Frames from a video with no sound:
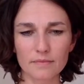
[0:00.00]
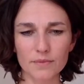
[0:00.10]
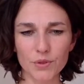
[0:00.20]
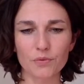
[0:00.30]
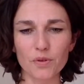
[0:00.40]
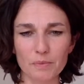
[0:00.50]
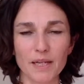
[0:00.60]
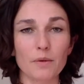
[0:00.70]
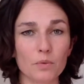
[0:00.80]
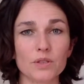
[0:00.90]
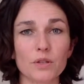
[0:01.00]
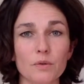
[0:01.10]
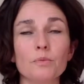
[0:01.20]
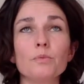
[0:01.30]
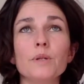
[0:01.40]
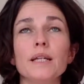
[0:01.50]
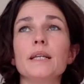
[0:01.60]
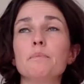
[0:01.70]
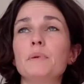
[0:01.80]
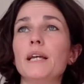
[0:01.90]
So for me, that was a
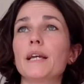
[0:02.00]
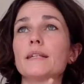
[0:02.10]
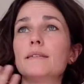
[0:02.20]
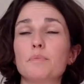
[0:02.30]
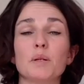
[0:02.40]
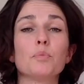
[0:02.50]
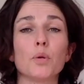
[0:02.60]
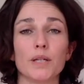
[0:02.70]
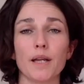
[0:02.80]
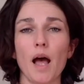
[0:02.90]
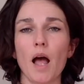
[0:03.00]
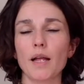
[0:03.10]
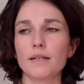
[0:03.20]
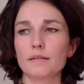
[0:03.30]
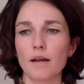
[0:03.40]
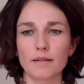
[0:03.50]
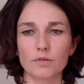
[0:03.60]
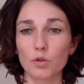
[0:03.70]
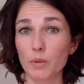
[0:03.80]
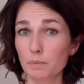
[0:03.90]
really big tipping point. I decided
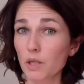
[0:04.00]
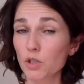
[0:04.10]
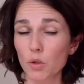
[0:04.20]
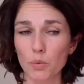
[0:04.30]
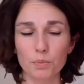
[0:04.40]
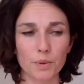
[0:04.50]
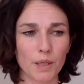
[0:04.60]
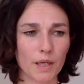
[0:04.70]
to quit my job.